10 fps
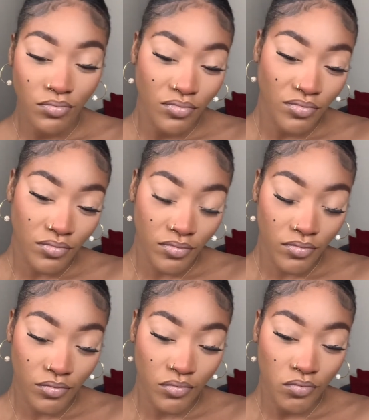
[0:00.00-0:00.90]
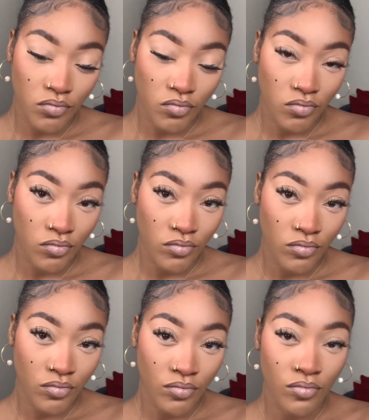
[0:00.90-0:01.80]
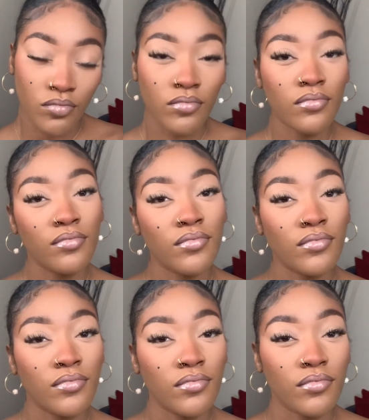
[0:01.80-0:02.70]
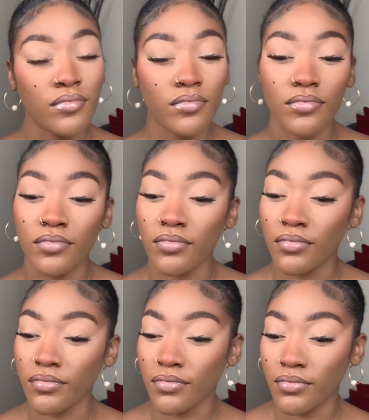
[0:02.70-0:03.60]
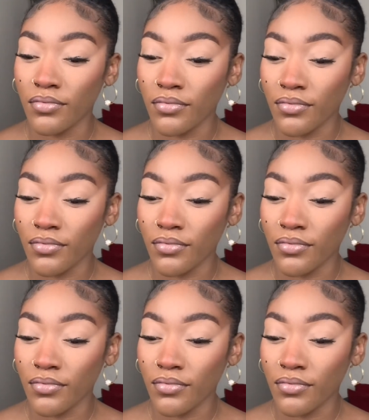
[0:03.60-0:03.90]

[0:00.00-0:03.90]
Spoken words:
(no one is talking)